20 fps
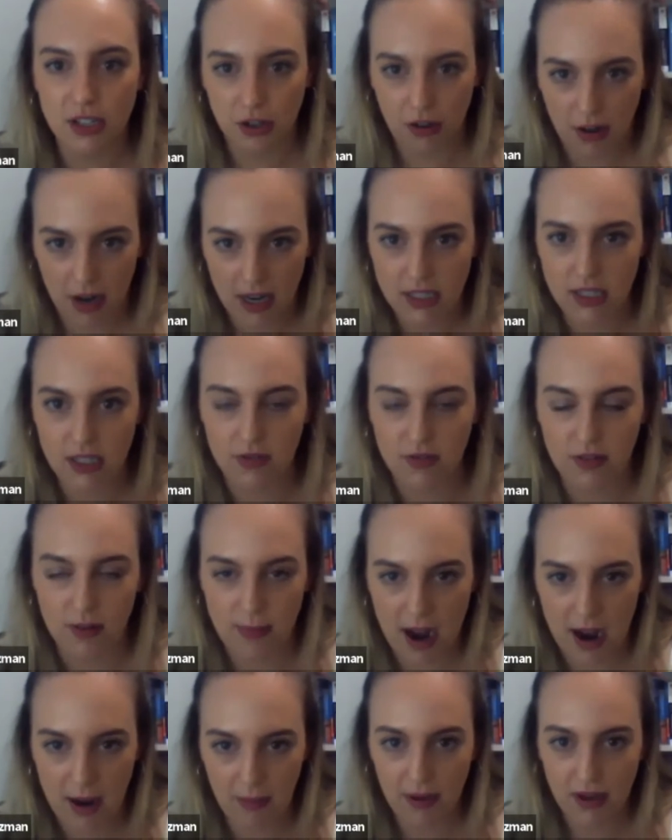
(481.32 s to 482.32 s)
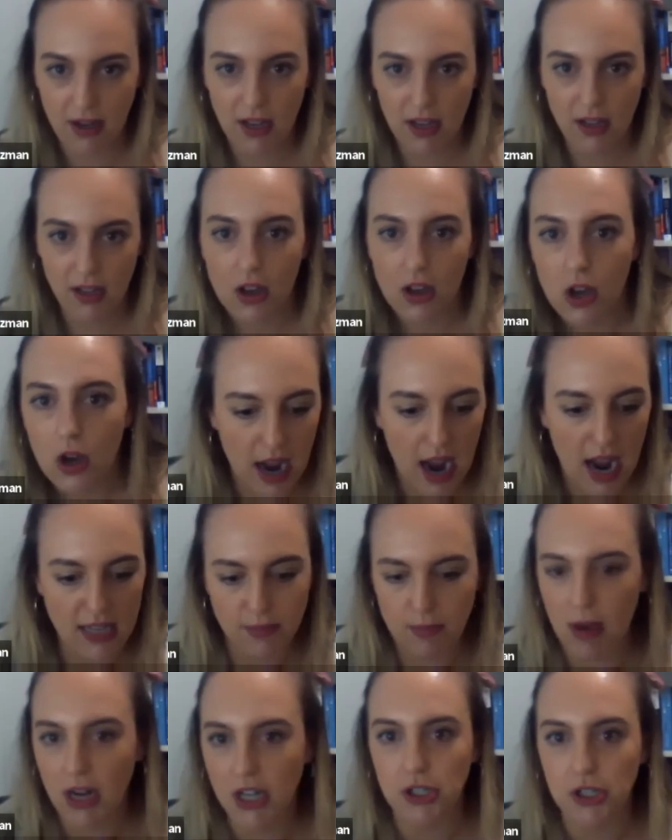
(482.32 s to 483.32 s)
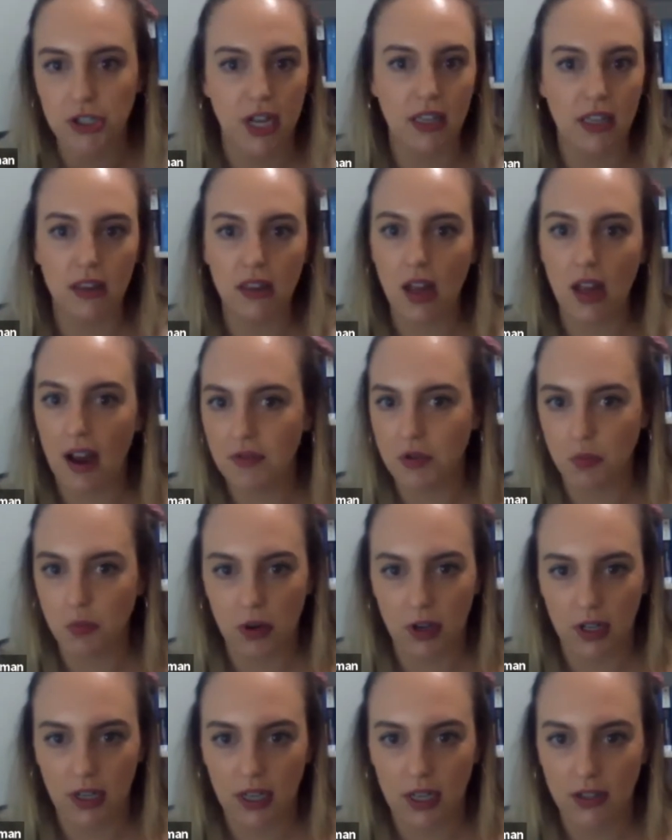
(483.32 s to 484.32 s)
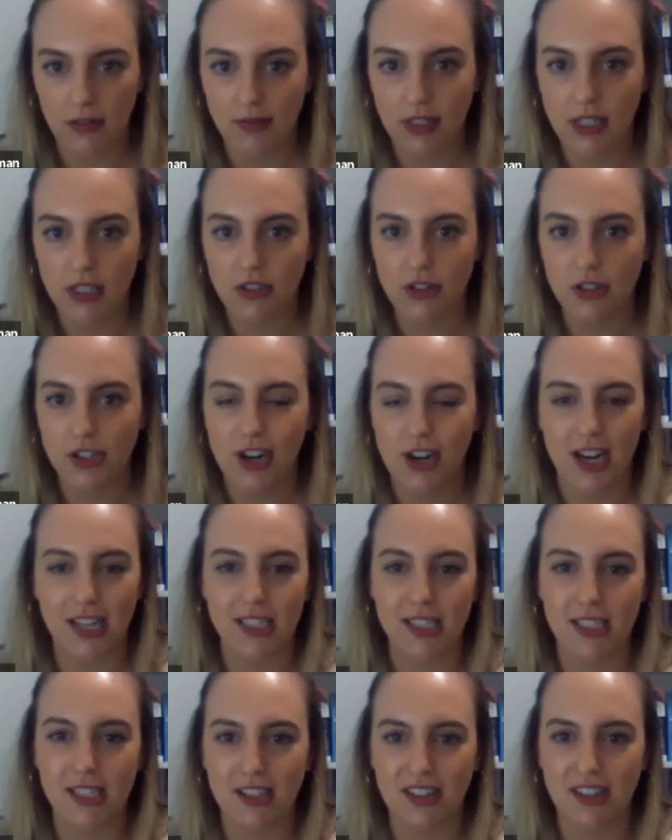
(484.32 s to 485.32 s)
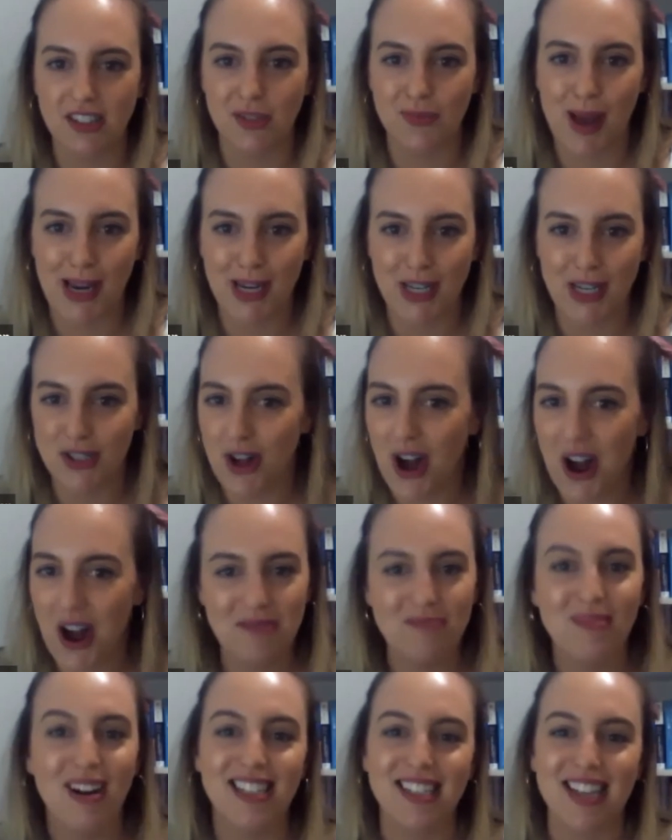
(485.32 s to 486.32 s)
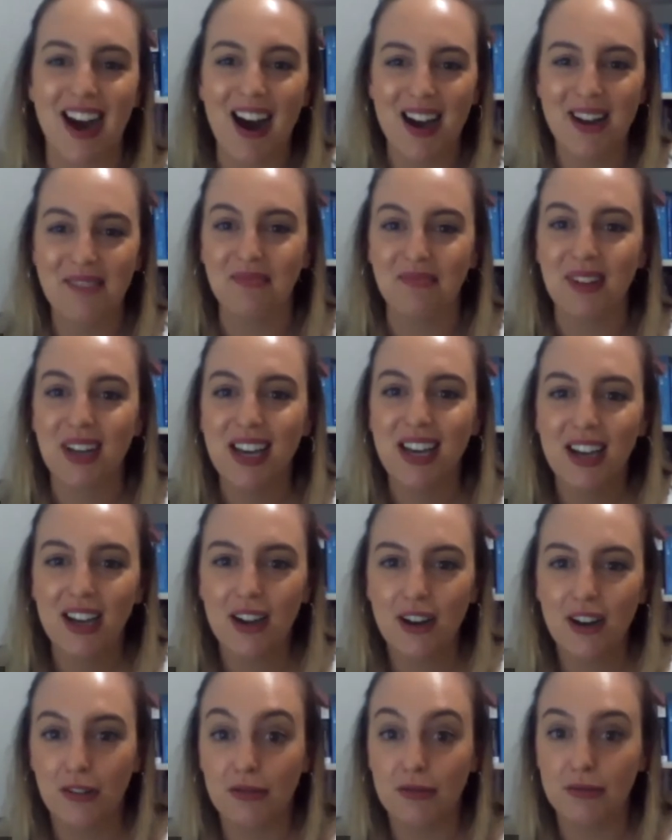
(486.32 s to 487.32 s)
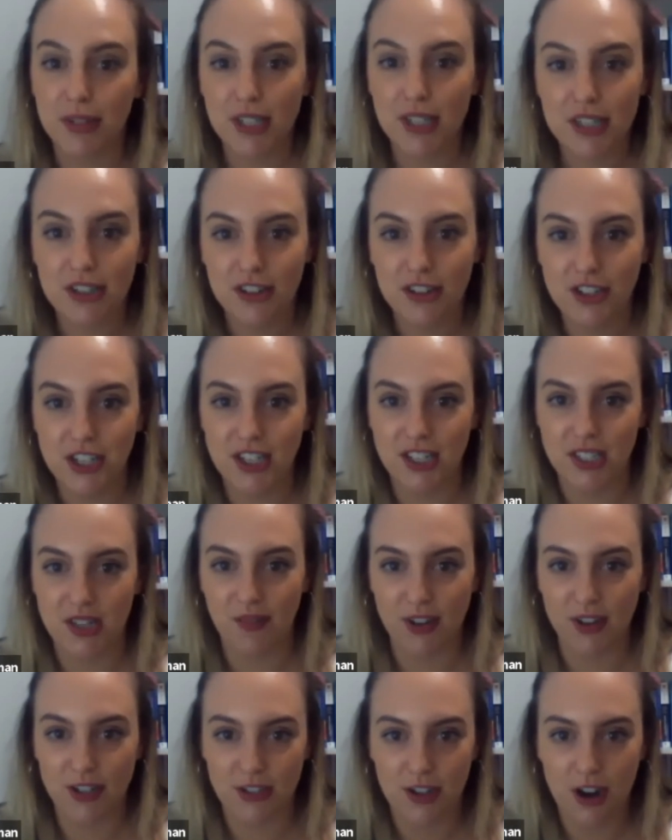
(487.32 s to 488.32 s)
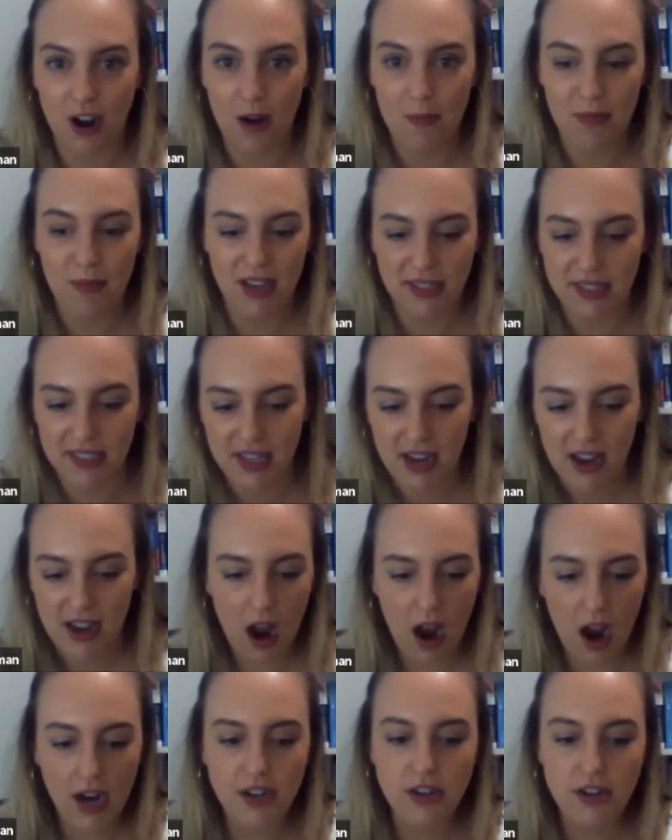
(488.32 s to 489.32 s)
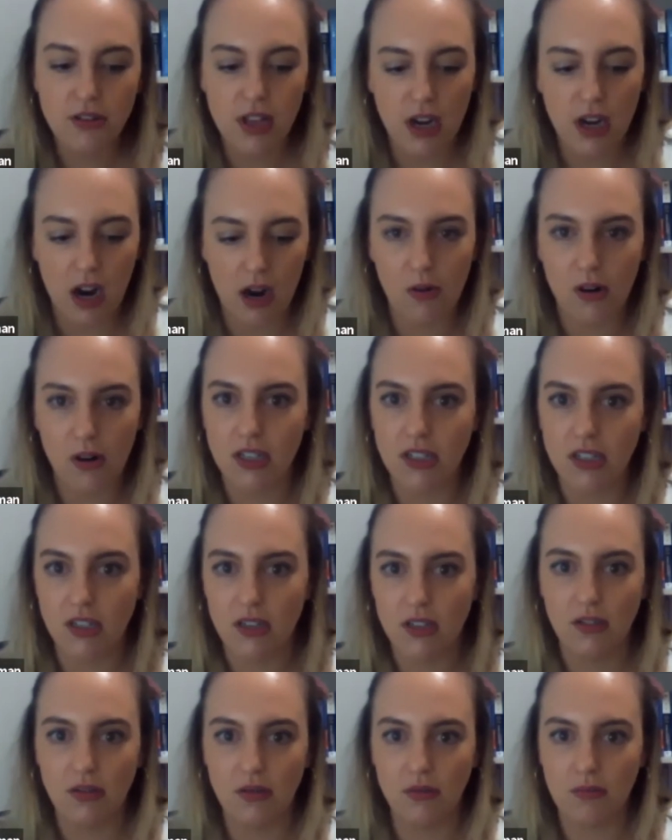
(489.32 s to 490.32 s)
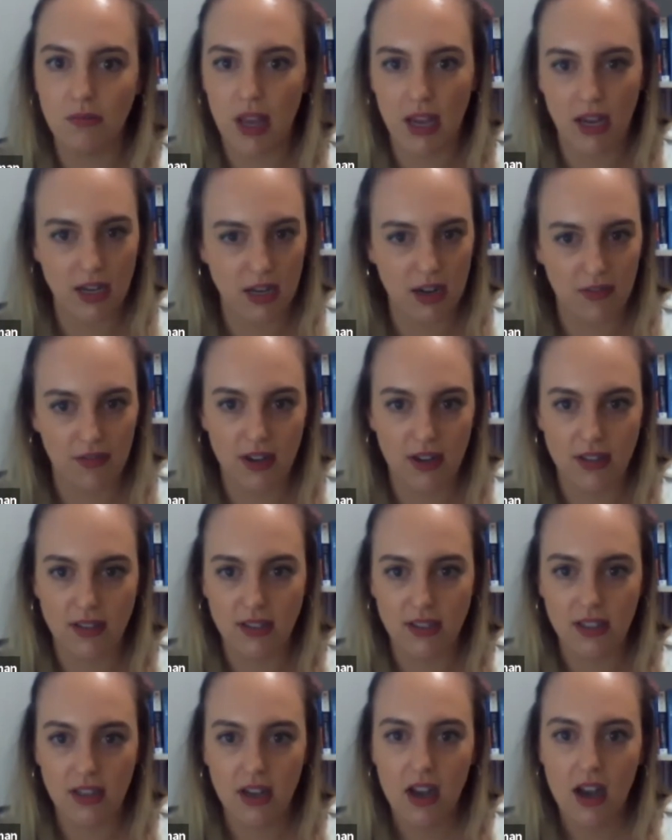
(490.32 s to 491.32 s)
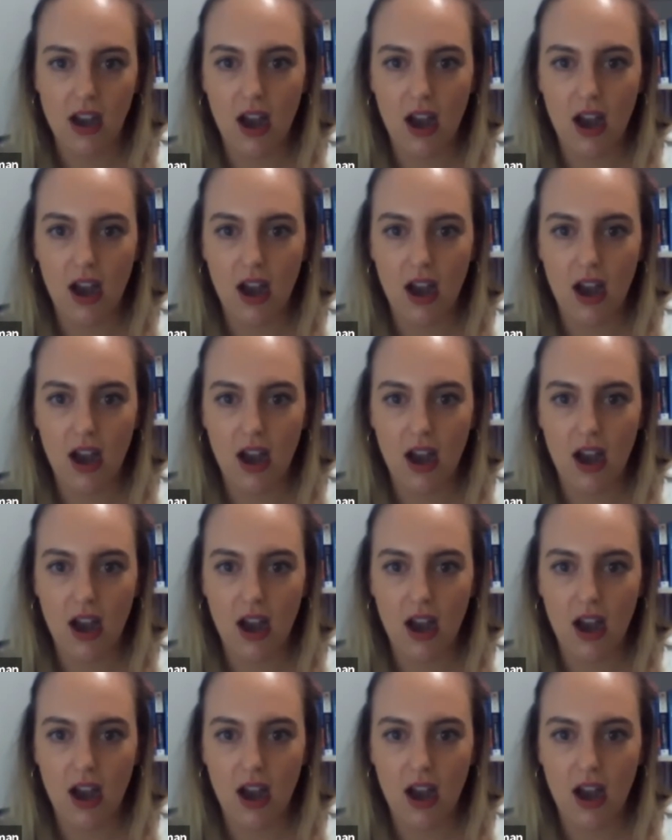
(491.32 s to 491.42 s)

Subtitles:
this crisis from happening? As much as I loved working in research, and I still spend a lot of my time researching different topics, I knew that I wanted to make a difference.